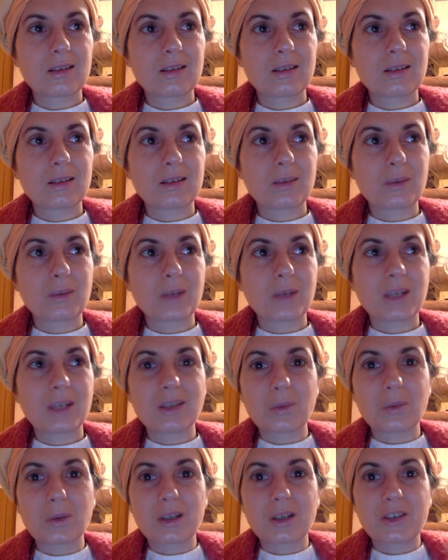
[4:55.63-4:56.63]
the way the
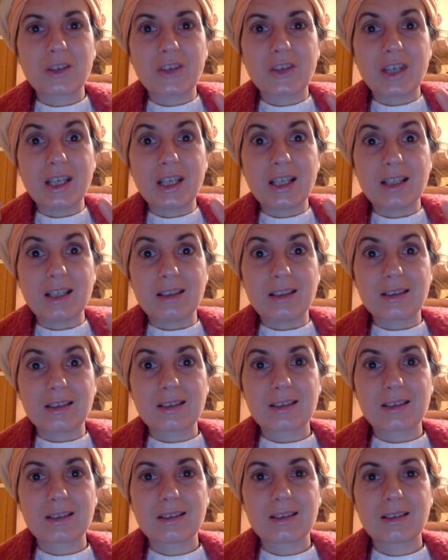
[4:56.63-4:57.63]
world
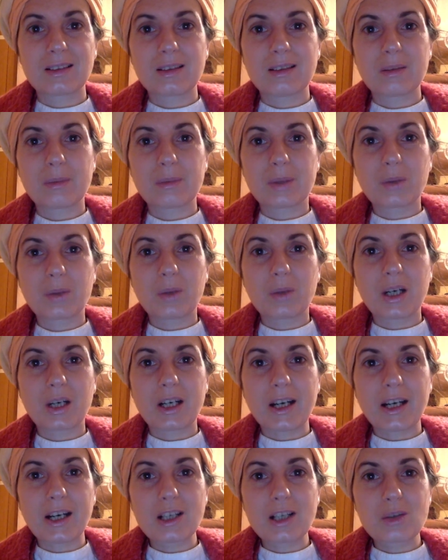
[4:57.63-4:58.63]
is, but we are
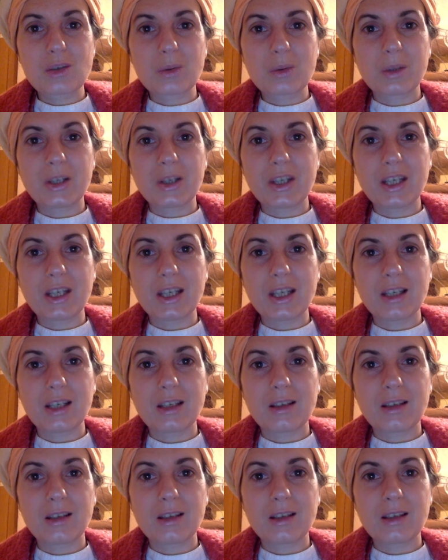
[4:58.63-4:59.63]
actually
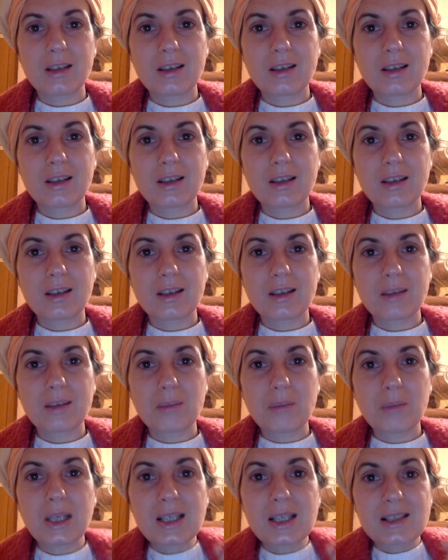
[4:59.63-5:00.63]

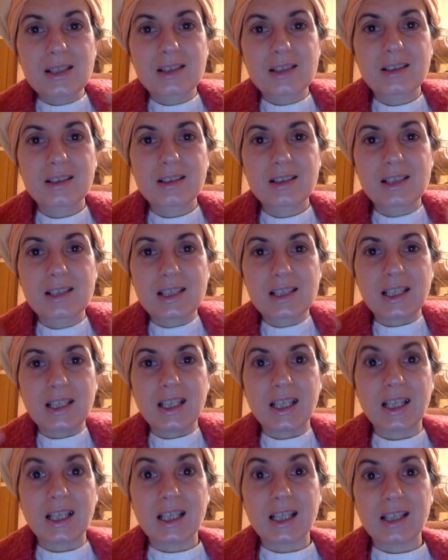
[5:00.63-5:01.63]

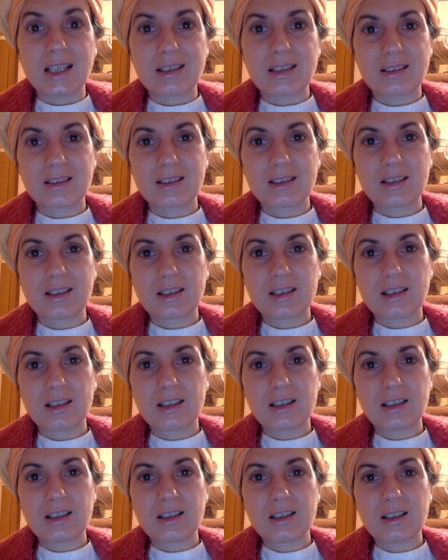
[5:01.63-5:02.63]
mis-seeing it.
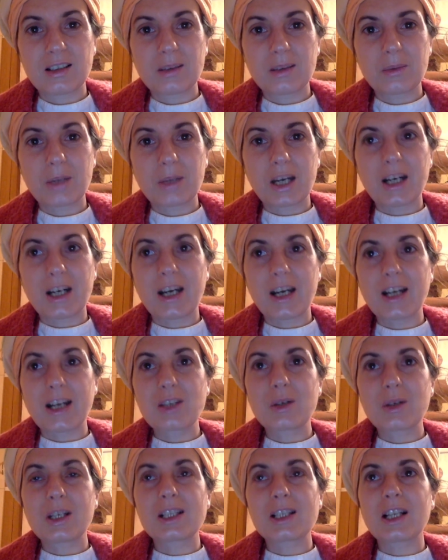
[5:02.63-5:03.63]
We are
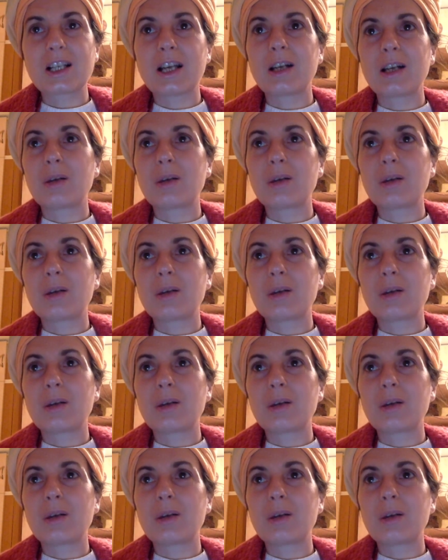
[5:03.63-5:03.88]
actually, it's like